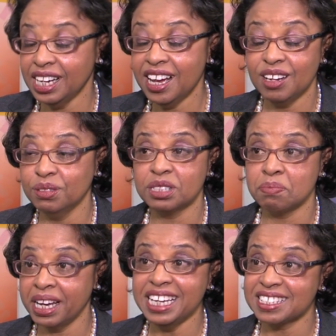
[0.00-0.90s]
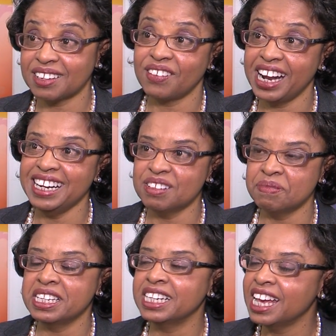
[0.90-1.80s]
Yeah, it was amazing, right? I
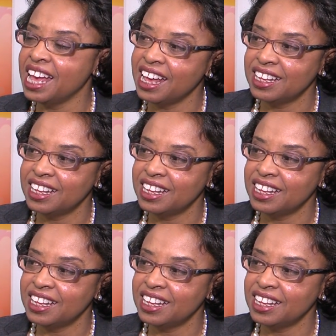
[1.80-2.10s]
mean,